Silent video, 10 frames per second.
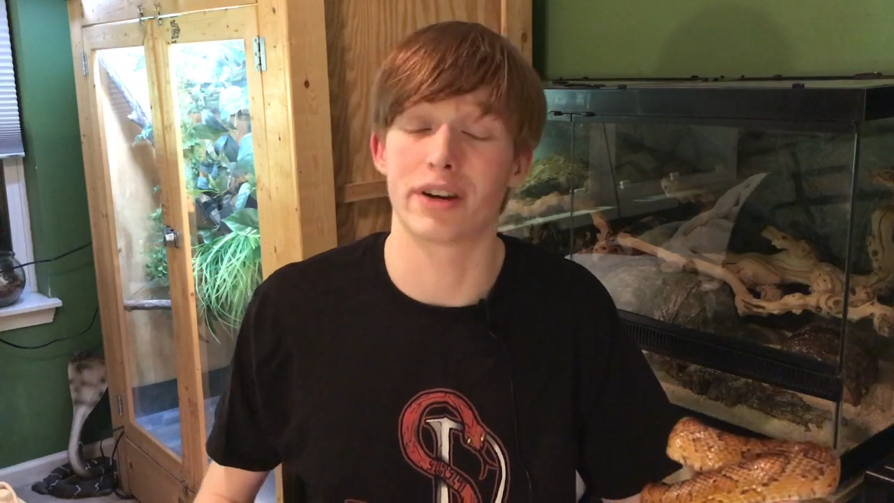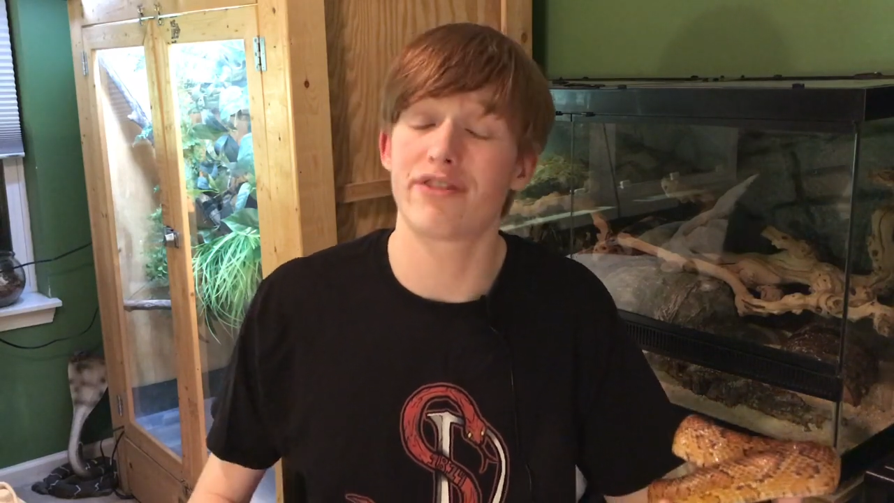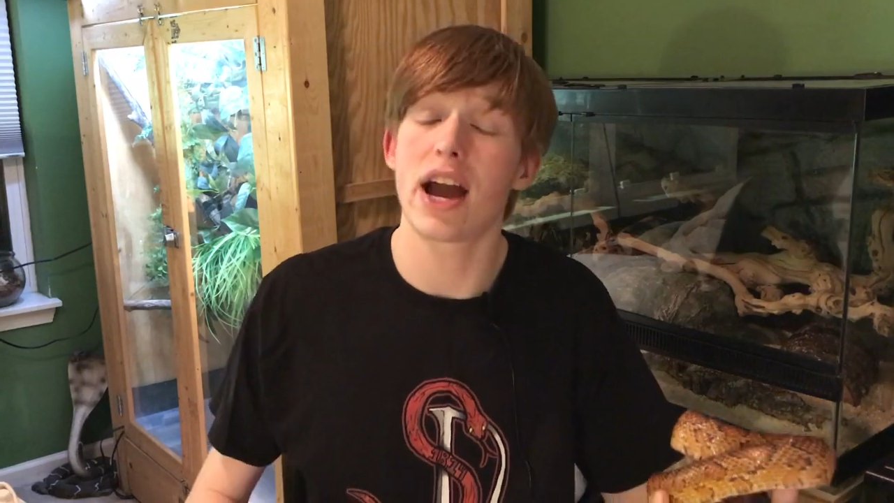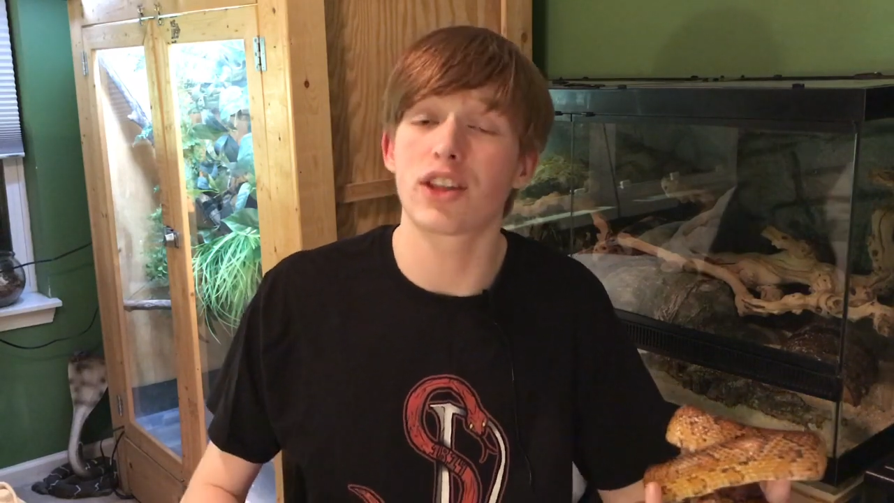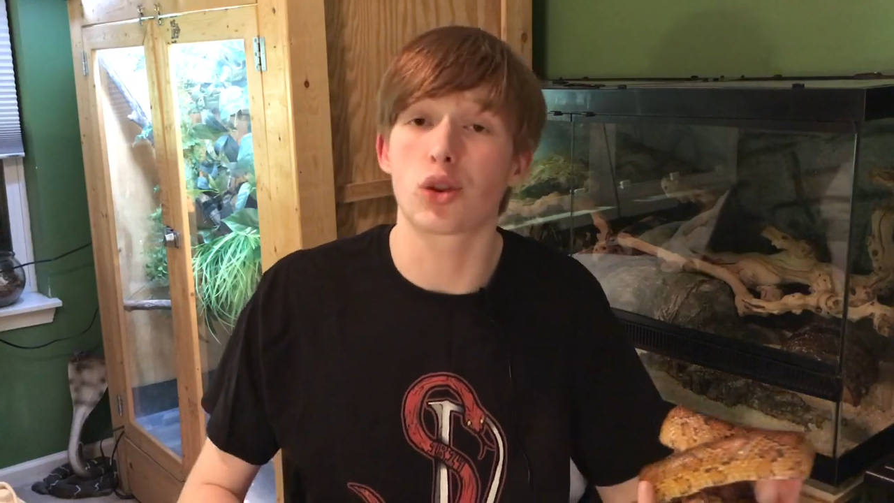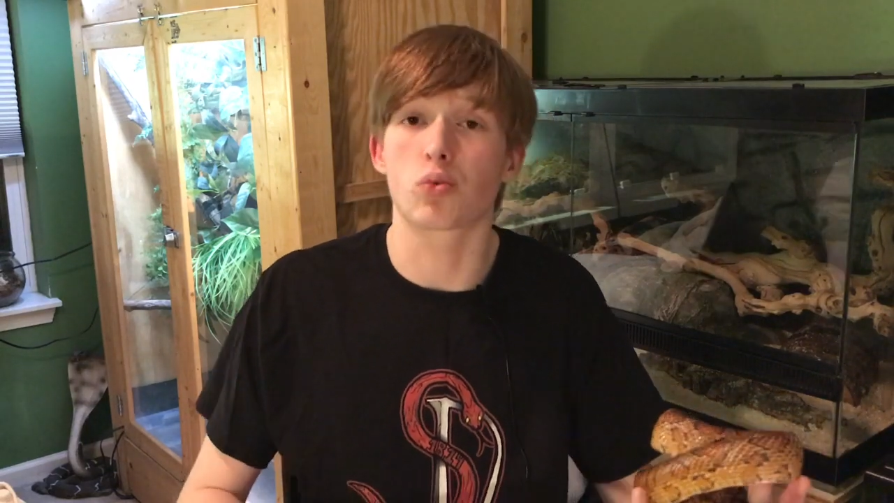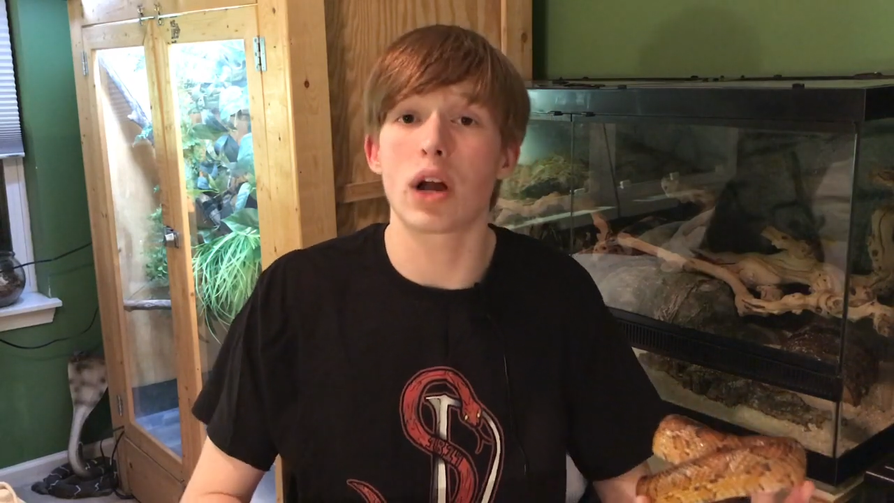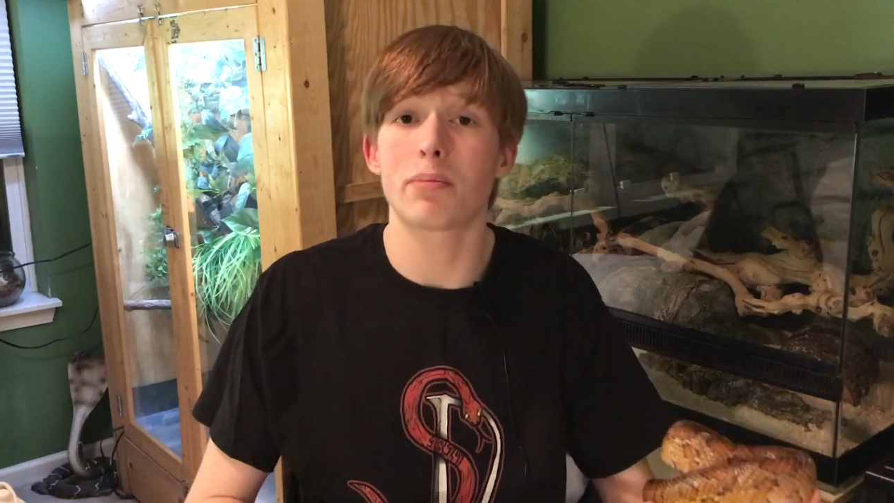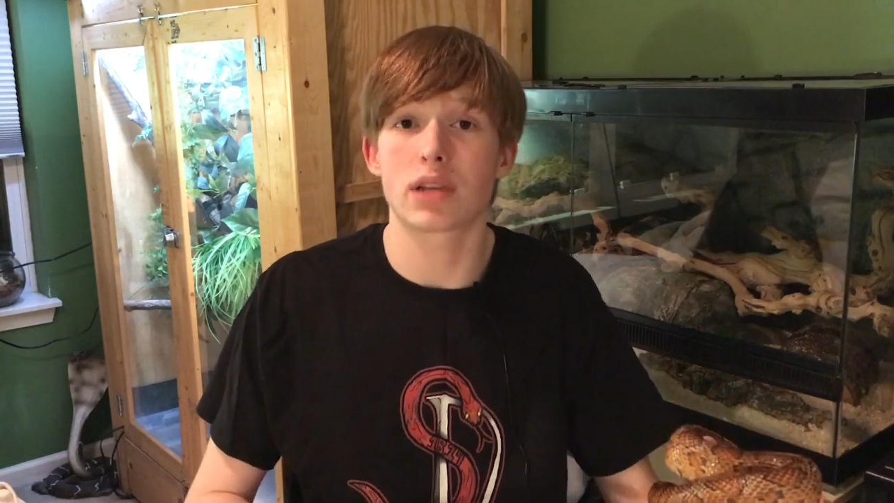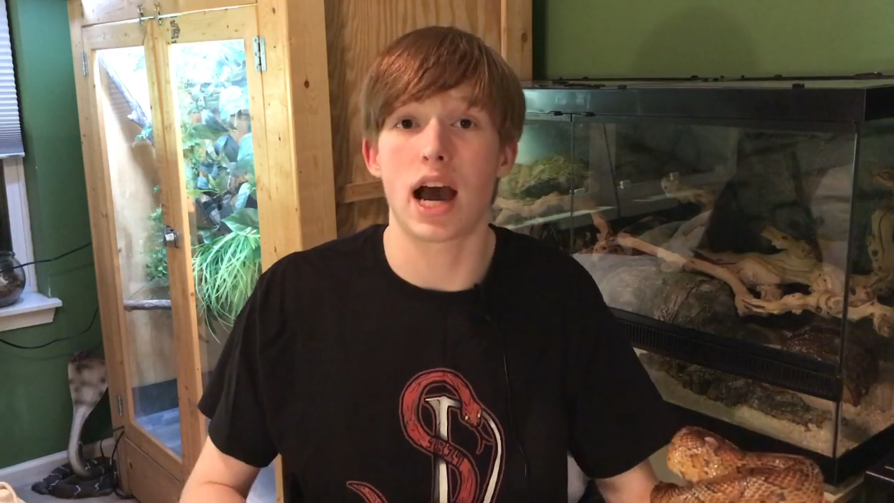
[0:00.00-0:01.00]
In fact, the
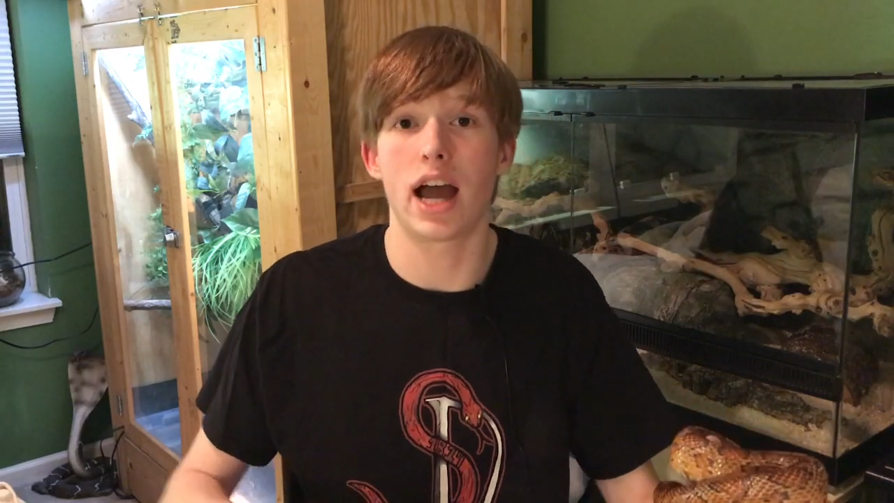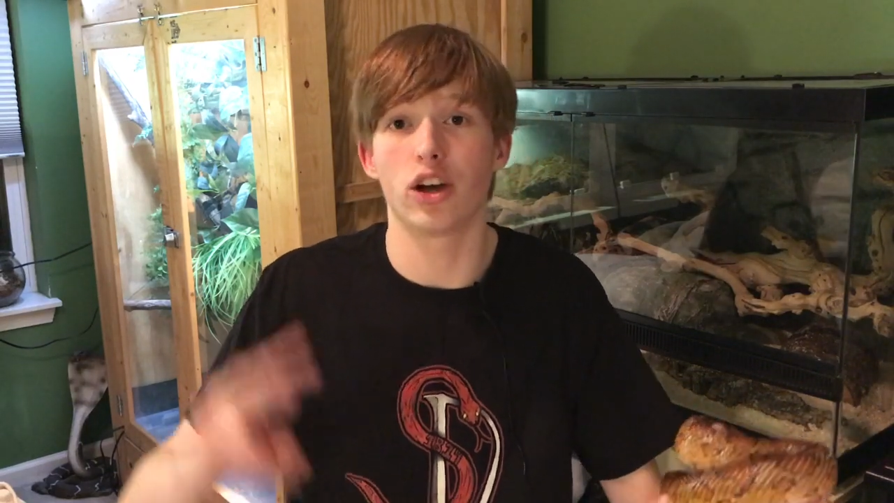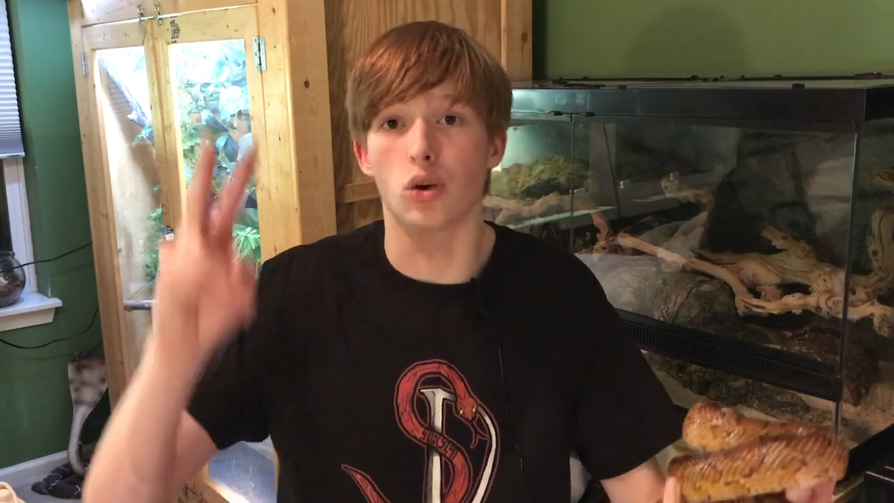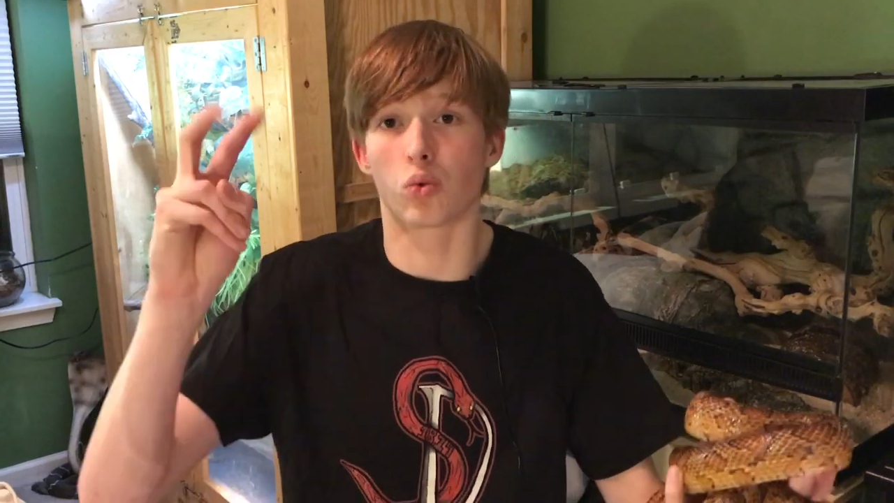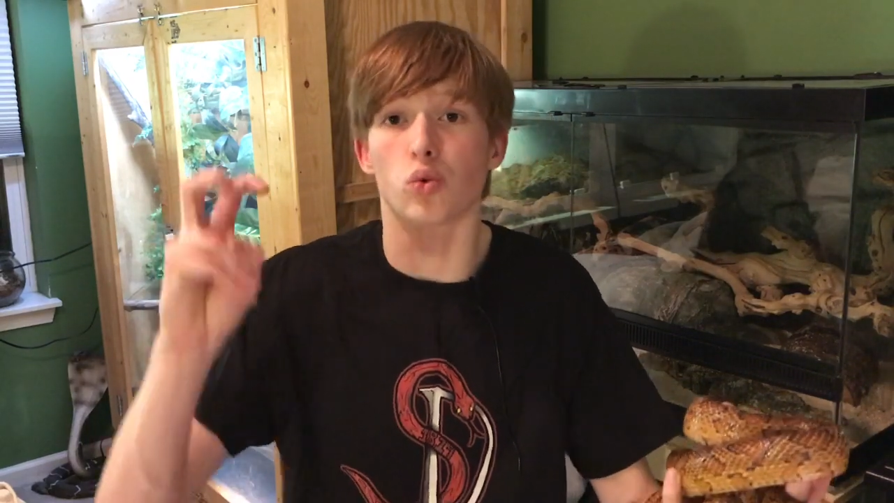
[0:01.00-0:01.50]
reptile